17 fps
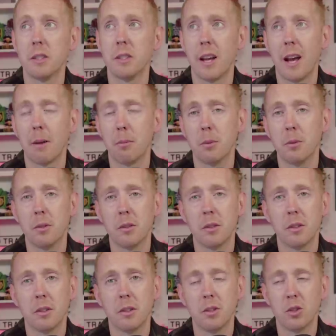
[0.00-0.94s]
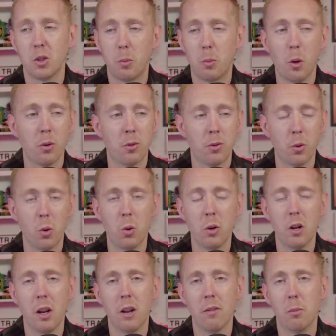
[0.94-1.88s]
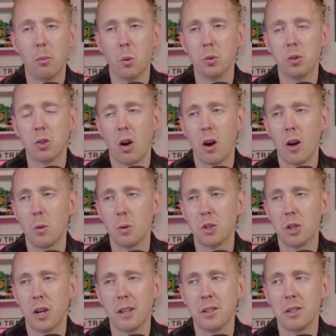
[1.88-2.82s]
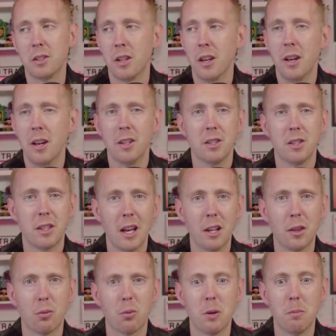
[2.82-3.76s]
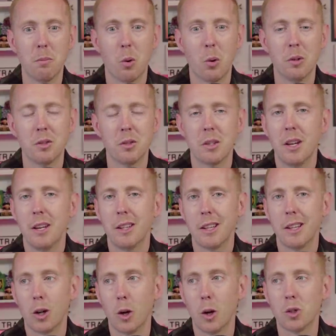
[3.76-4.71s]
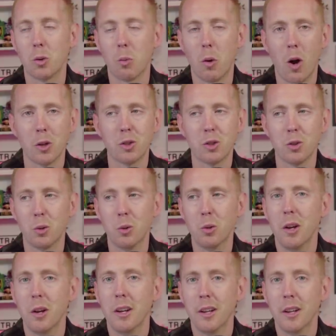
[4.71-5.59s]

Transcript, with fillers: it to happen. Just to put a thorn in Liverpool's title chase, to get three points, then go to Arsenal.